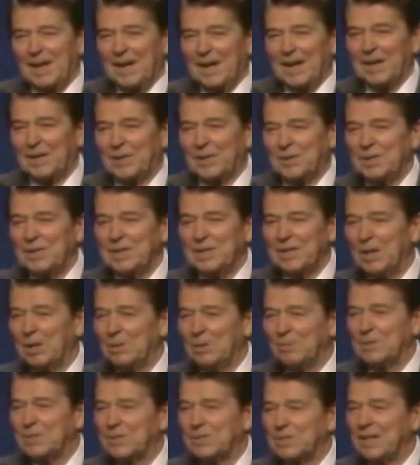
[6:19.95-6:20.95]
I couldn't
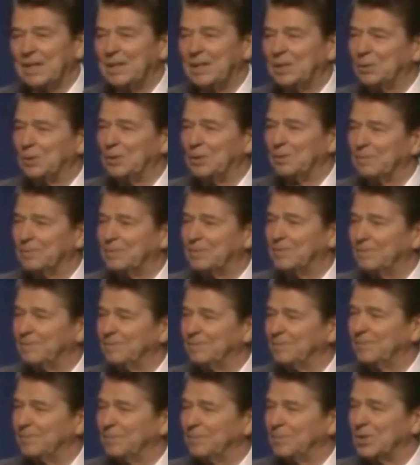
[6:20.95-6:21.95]
help but say to him,
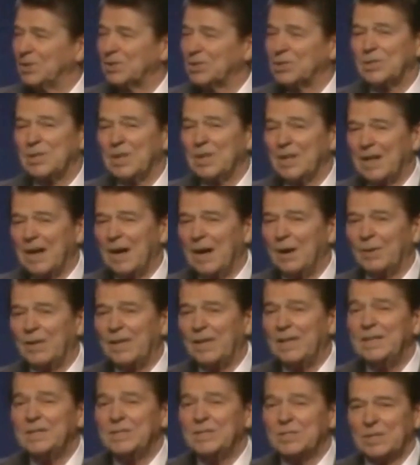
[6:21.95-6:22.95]
just think how
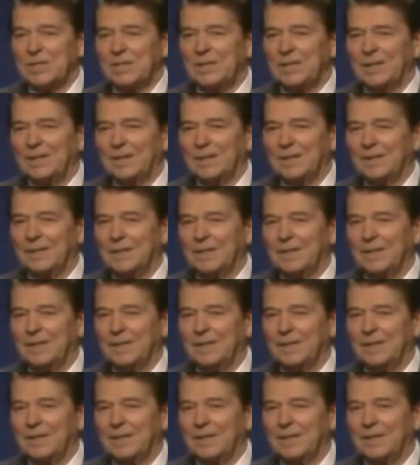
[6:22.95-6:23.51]
easy